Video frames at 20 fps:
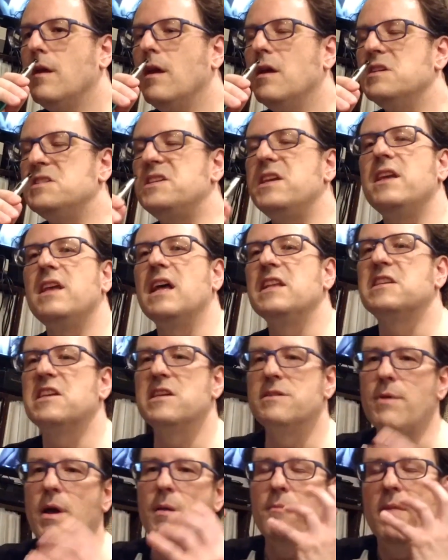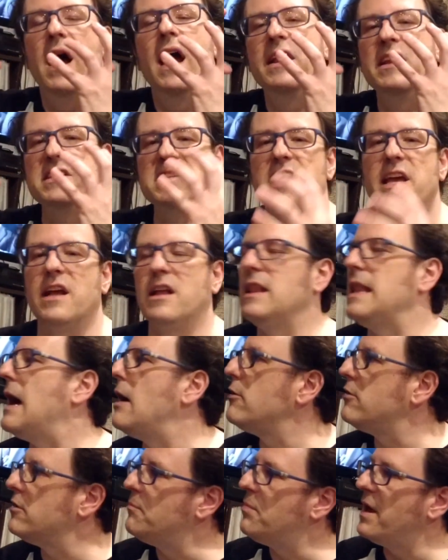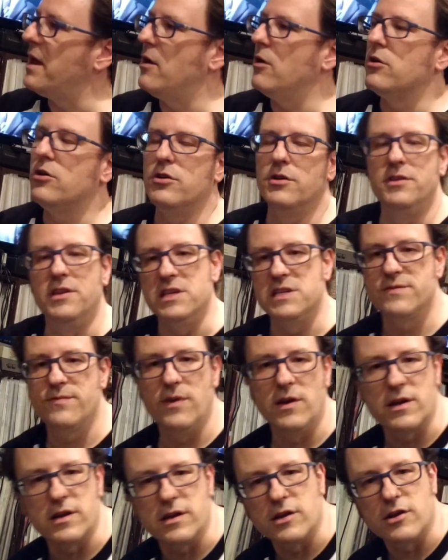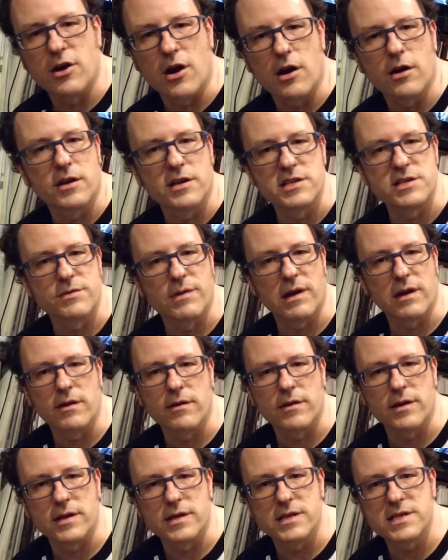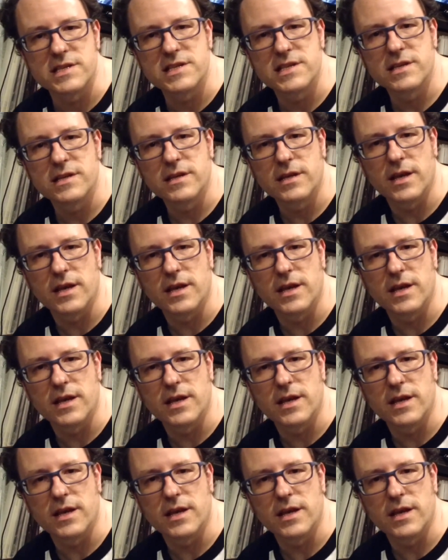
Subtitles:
See, that's because my mind is like clouded by how good this fucking Carcass record is.